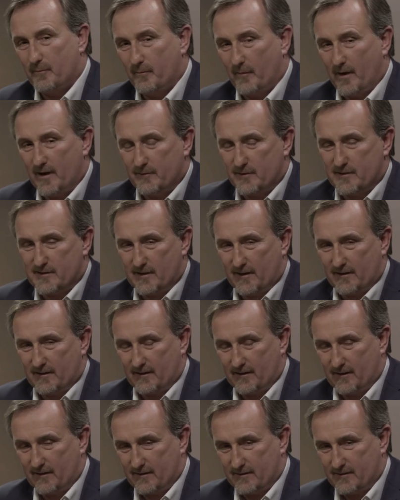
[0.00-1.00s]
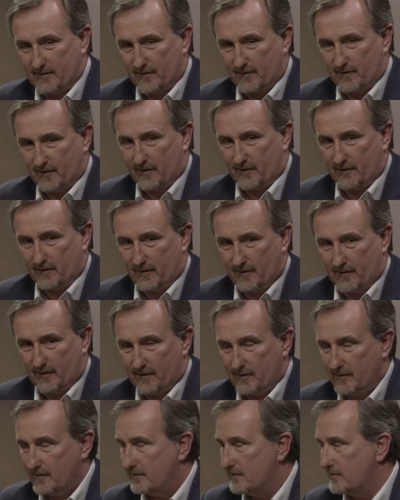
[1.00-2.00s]
my understanding is there are
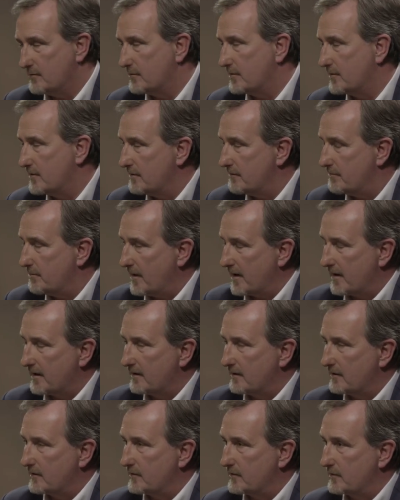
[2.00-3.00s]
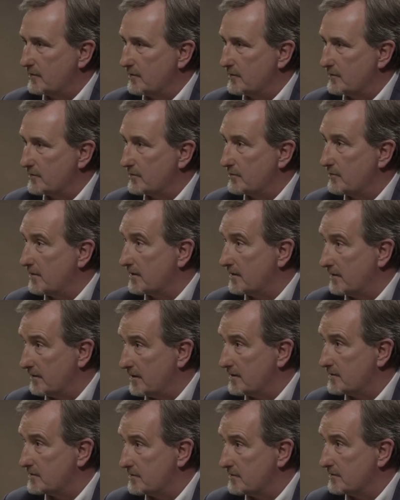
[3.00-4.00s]
a number of banks going through
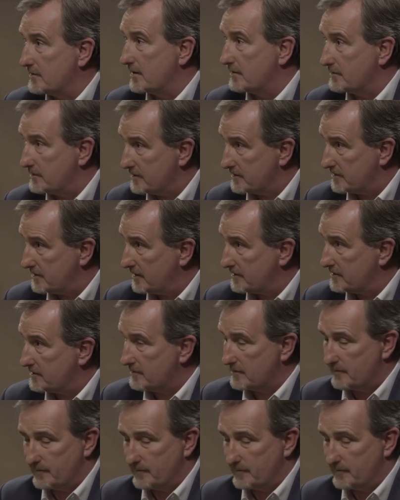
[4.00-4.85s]
regulation now to set